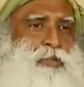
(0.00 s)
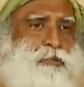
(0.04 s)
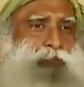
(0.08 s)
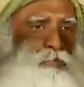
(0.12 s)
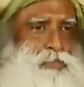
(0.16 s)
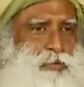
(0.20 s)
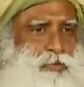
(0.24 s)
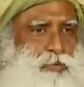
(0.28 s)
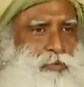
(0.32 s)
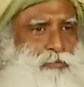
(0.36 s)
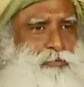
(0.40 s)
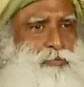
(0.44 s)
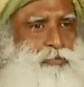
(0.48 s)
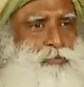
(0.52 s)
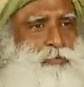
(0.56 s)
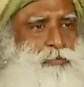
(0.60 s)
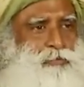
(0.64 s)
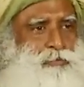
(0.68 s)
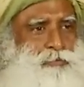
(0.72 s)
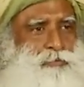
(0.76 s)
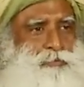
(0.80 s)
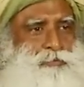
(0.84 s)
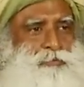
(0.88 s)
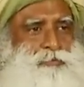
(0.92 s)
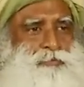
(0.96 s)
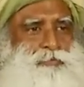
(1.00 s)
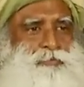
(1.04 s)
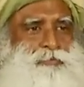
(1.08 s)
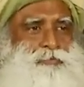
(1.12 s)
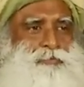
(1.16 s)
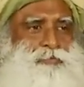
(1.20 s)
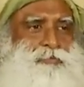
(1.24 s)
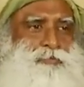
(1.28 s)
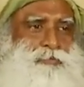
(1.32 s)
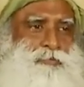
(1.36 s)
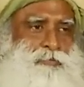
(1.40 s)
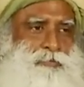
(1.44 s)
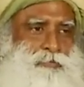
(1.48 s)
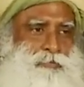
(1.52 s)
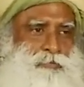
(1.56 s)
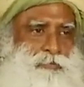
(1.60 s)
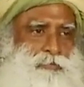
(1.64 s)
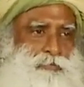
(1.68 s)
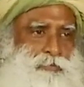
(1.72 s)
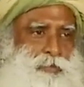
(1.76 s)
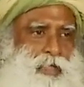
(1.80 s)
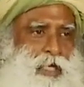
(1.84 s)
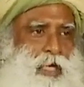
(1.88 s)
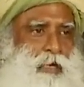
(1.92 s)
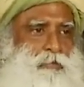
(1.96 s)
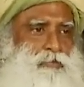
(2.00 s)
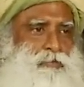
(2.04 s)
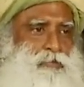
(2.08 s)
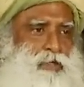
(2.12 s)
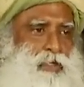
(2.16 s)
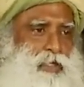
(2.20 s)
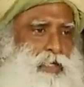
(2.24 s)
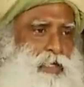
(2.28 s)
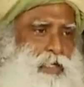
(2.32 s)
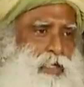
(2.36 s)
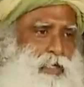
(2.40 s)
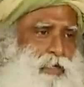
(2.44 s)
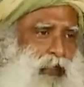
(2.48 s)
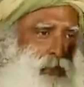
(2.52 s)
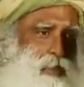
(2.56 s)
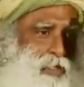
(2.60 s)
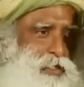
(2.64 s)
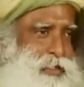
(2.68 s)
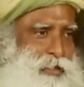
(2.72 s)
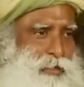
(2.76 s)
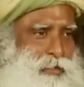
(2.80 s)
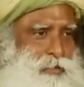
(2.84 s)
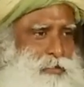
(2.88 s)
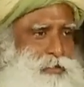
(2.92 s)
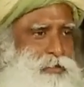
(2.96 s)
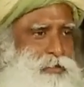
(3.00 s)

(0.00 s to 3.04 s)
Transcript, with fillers: and beautiful. Every little thing